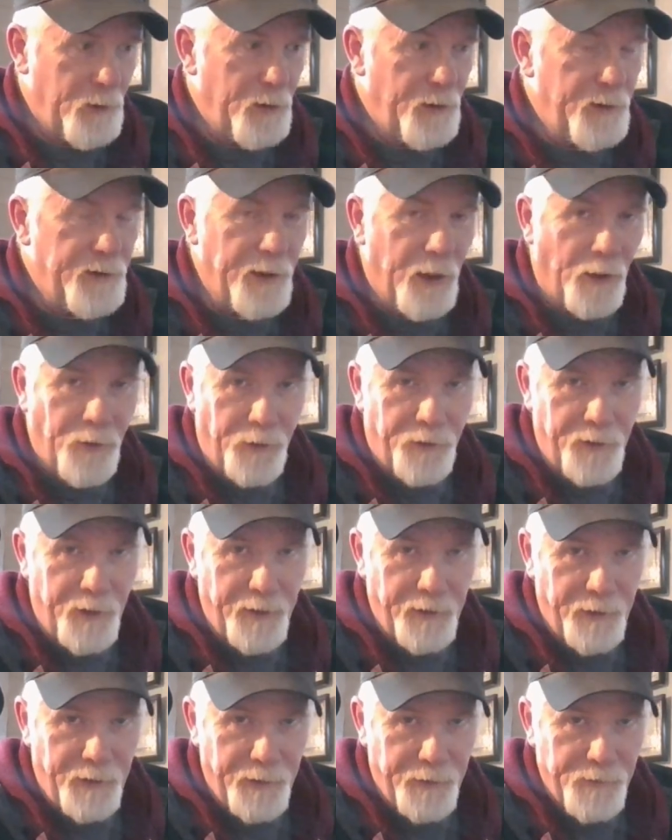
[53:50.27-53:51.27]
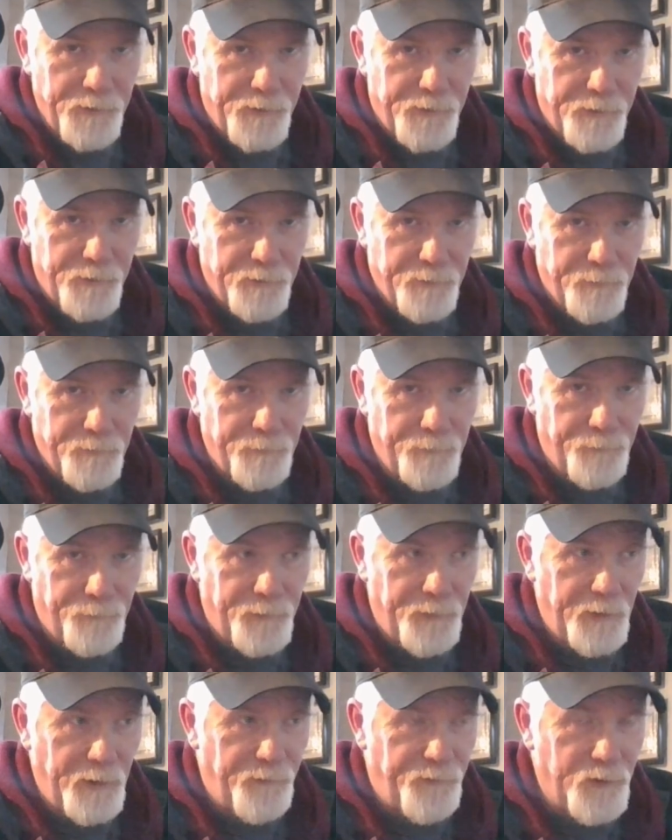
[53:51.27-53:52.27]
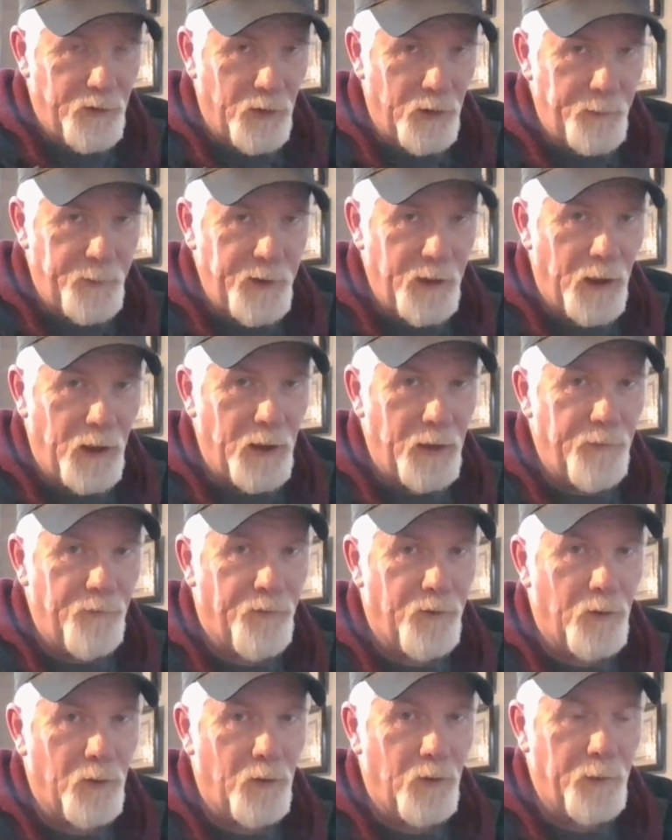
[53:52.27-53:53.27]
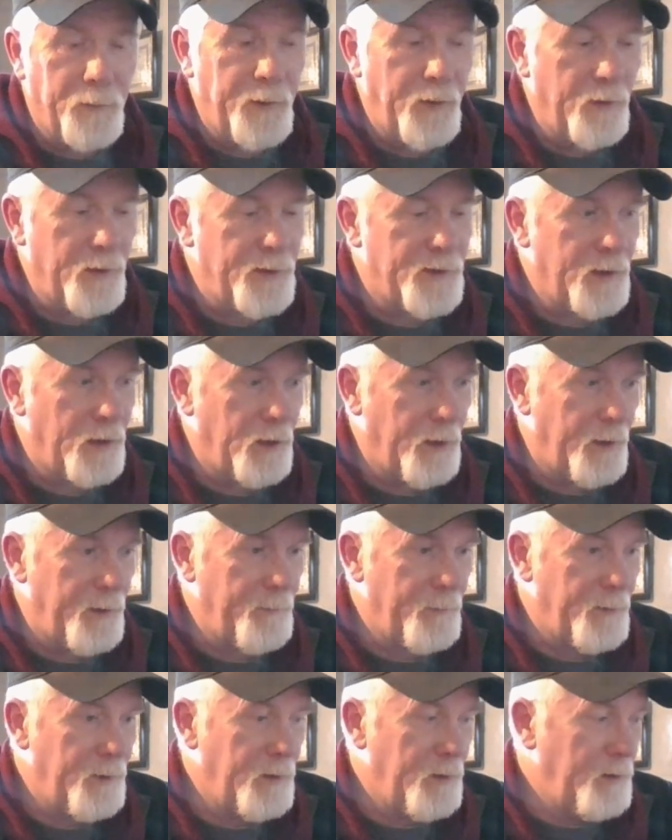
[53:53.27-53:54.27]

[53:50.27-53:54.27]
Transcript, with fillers: The other thing is if you're going to be on for a long period of time,